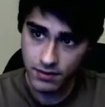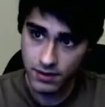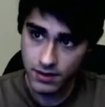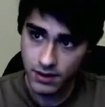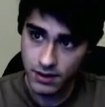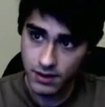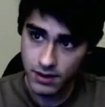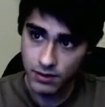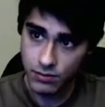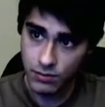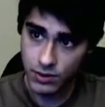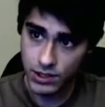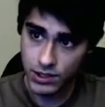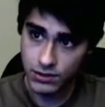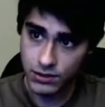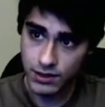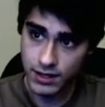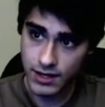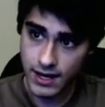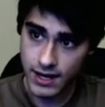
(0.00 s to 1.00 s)
what you
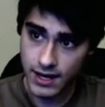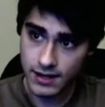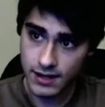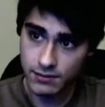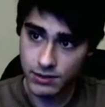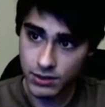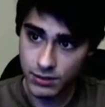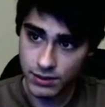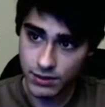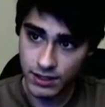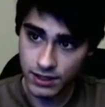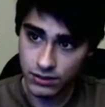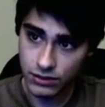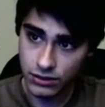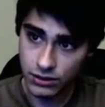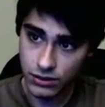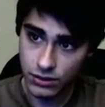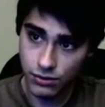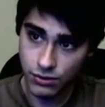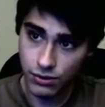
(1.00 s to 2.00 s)
can end up doing is
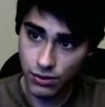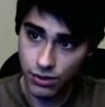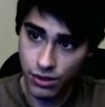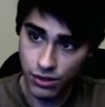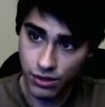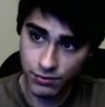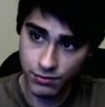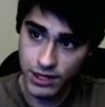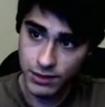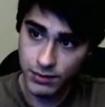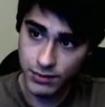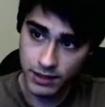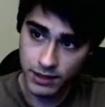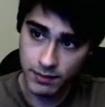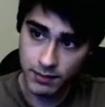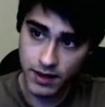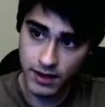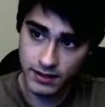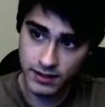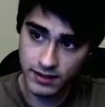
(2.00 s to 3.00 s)
do 3 quick
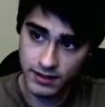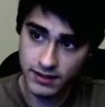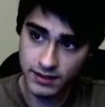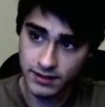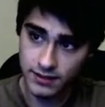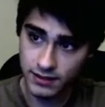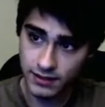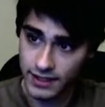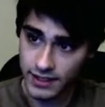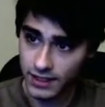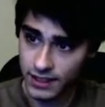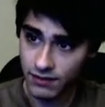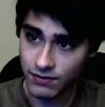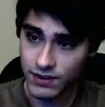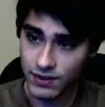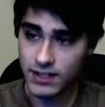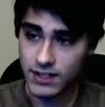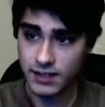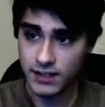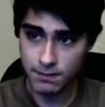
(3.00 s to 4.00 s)
pauses. Like if he
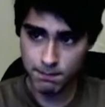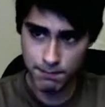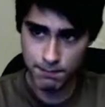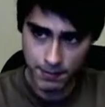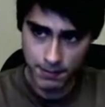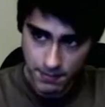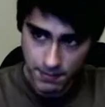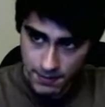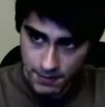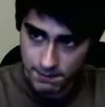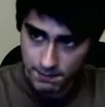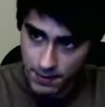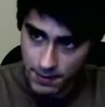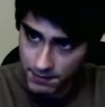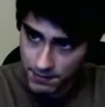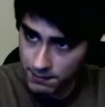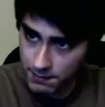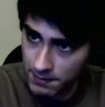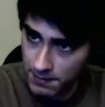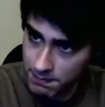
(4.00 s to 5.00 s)
does bup bup bup bup
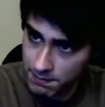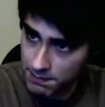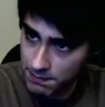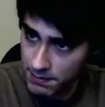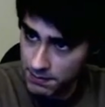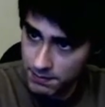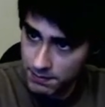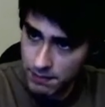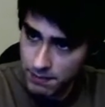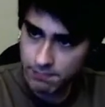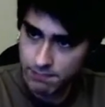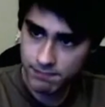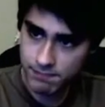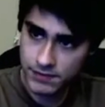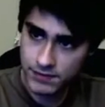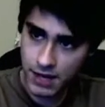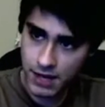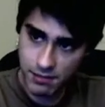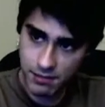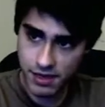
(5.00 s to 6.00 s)
bup bup bup bup
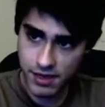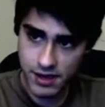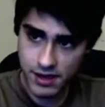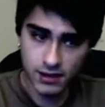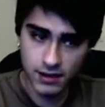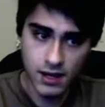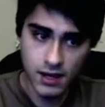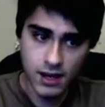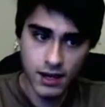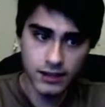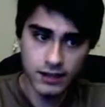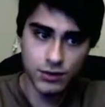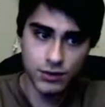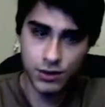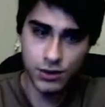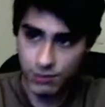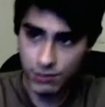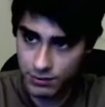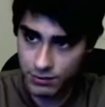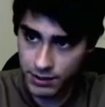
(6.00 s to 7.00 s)
type of thing, do
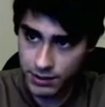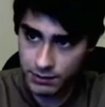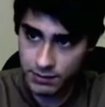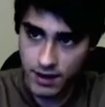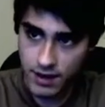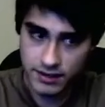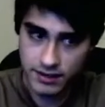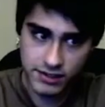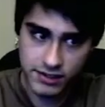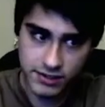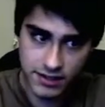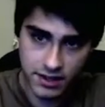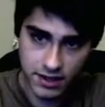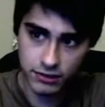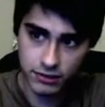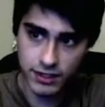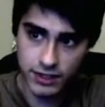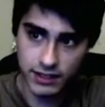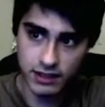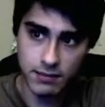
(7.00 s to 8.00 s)
3 quick pauses and then look
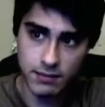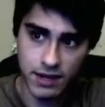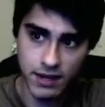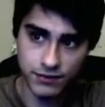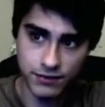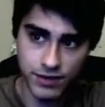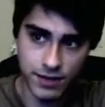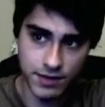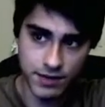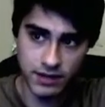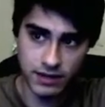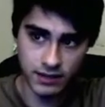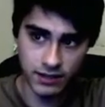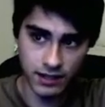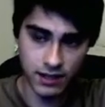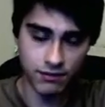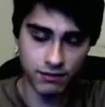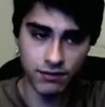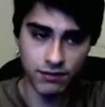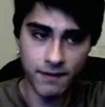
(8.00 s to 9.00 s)
at the mainframe, then
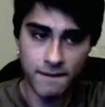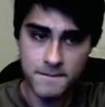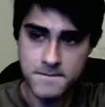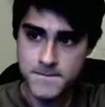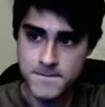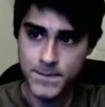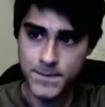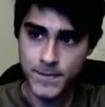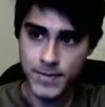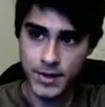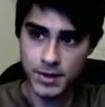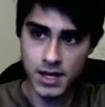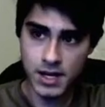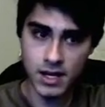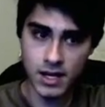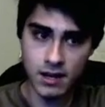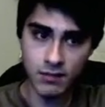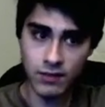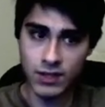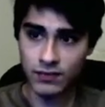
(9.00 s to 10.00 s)
leave. Okay, if
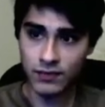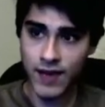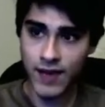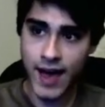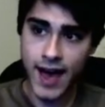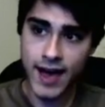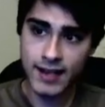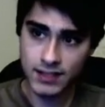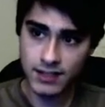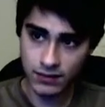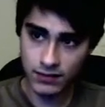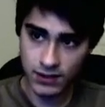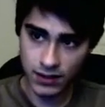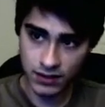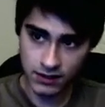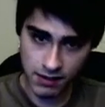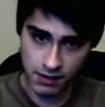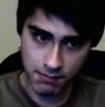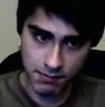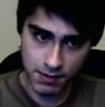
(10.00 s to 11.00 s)
he's fast, if he does
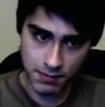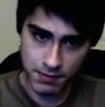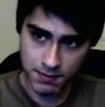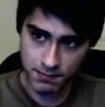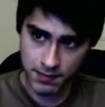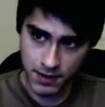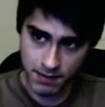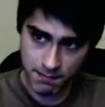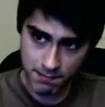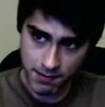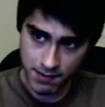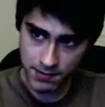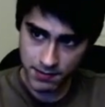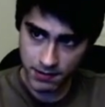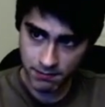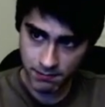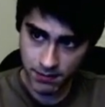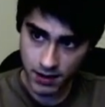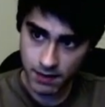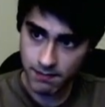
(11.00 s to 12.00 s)
like bup bup bup bup bup
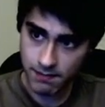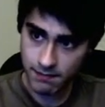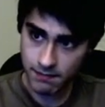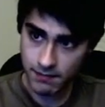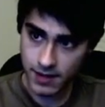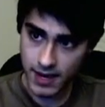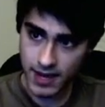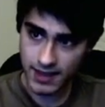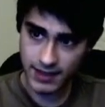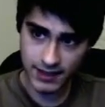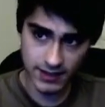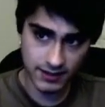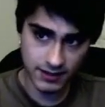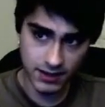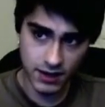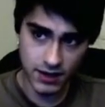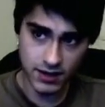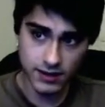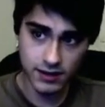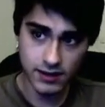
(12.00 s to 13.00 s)
bup, and then he's
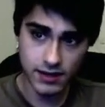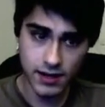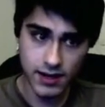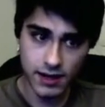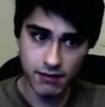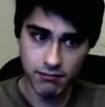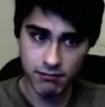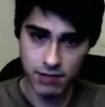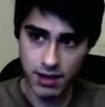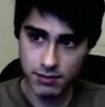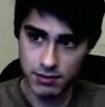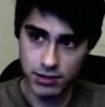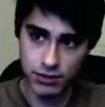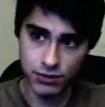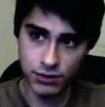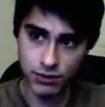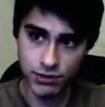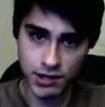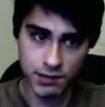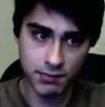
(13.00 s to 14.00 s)
done, maybe do a
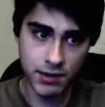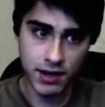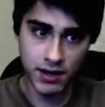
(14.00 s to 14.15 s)
quick pause